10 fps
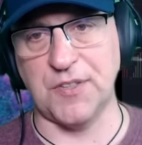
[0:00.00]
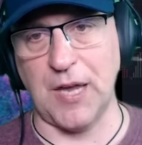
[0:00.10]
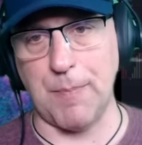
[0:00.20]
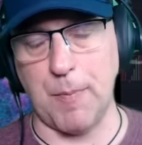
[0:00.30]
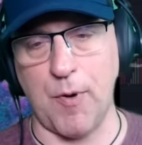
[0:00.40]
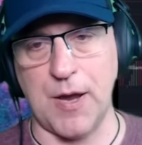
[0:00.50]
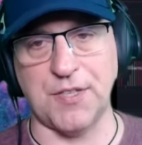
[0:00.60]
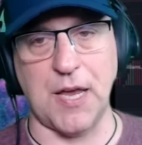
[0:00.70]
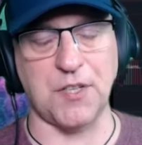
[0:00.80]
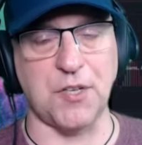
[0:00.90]
this type of
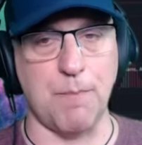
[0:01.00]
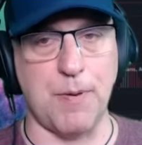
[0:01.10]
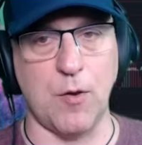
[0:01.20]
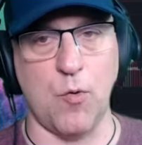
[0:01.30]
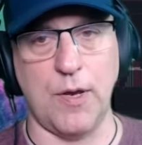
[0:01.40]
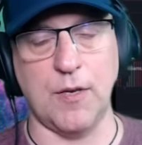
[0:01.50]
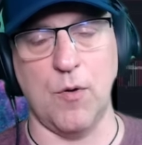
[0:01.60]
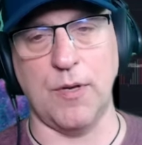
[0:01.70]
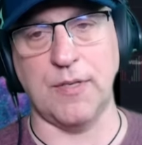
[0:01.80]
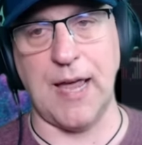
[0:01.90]
price action on Bitcoin
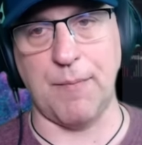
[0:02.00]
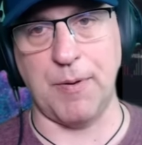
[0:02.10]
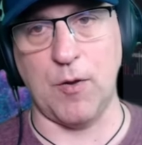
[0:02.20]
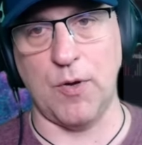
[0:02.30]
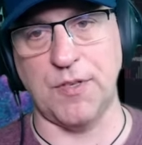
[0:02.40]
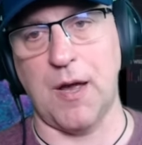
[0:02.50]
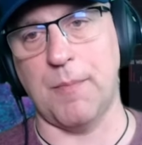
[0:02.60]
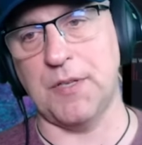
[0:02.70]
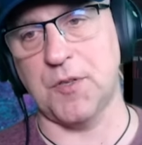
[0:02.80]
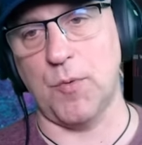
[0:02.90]
going down, Bitcoin
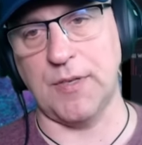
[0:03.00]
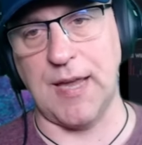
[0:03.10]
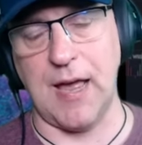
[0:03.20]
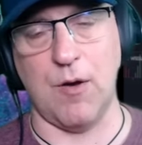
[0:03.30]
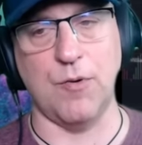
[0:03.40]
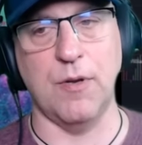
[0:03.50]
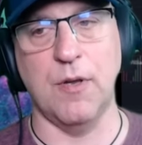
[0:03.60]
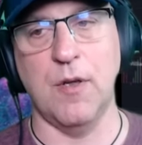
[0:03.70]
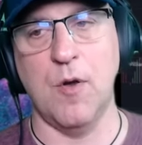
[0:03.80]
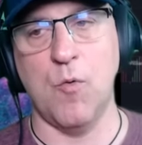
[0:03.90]
dominance going
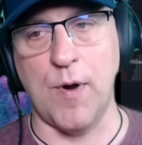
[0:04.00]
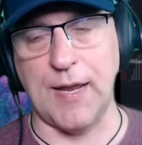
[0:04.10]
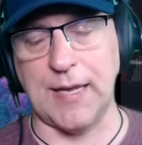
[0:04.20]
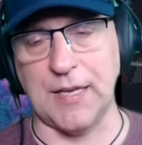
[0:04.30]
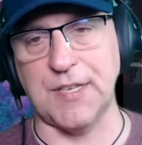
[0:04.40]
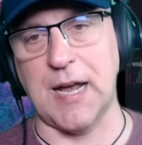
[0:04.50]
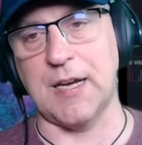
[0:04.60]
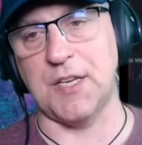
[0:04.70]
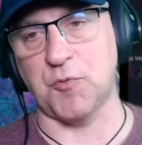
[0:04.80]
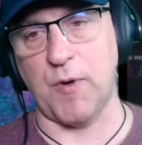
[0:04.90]
down, when it gets
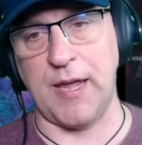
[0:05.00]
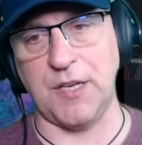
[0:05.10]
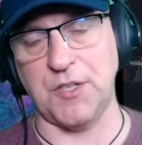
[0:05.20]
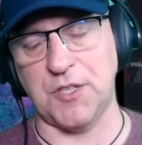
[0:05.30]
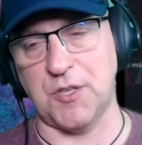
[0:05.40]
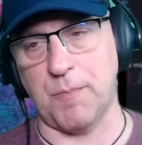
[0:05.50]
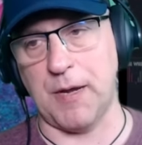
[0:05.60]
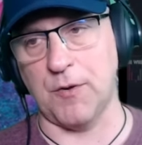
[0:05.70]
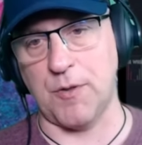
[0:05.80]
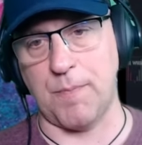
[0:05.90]
out of this range, it's the
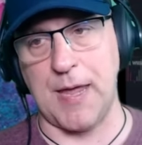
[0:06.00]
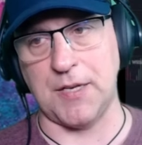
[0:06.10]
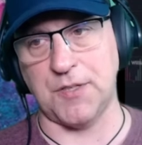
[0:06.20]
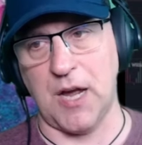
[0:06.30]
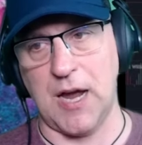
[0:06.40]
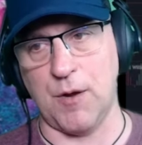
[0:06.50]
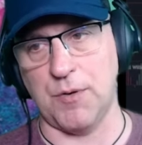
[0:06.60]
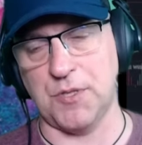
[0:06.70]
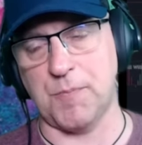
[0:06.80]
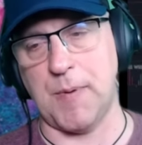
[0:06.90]
bigger the base, the
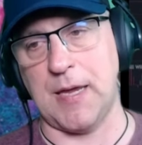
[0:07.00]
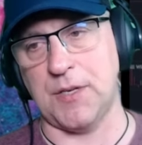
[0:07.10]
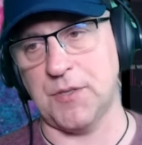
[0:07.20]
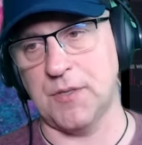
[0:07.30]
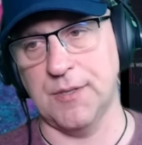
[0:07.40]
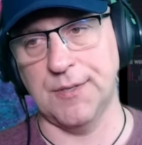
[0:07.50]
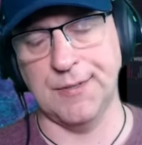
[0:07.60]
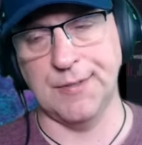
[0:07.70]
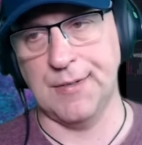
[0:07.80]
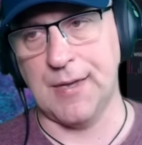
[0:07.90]
higher in the space.
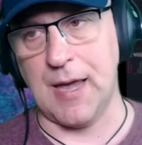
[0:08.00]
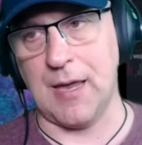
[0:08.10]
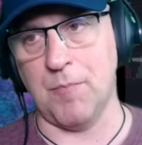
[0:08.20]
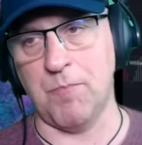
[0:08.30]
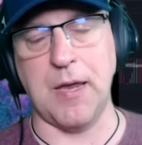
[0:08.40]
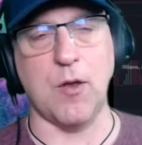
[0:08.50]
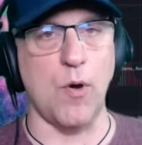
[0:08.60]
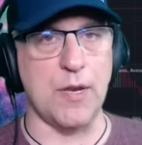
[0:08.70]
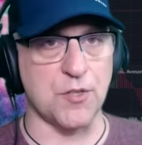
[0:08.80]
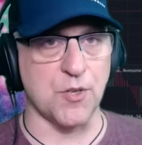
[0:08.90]
And
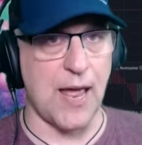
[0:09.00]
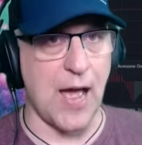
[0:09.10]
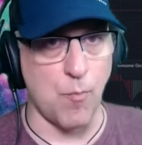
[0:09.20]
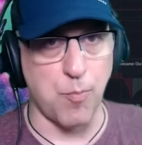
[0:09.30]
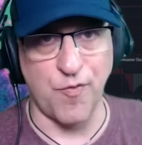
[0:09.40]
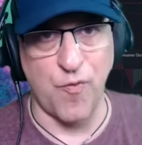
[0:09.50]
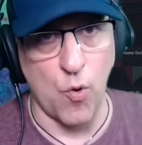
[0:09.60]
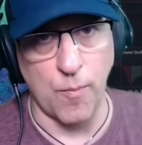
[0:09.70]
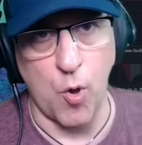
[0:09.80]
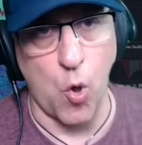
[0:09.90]
Bitcoin is going to
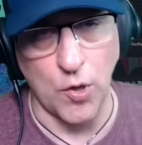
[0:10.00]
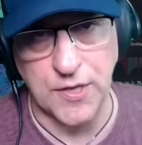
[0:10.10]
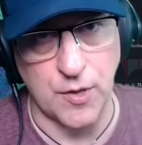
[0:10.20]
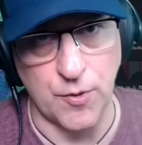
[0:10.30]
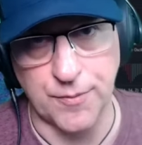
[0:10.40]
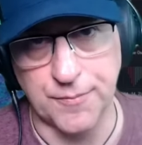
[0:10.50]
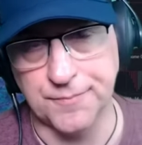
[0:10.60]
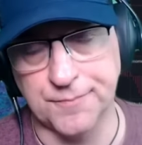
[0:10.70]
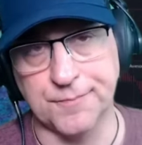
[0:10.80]
outperform all year.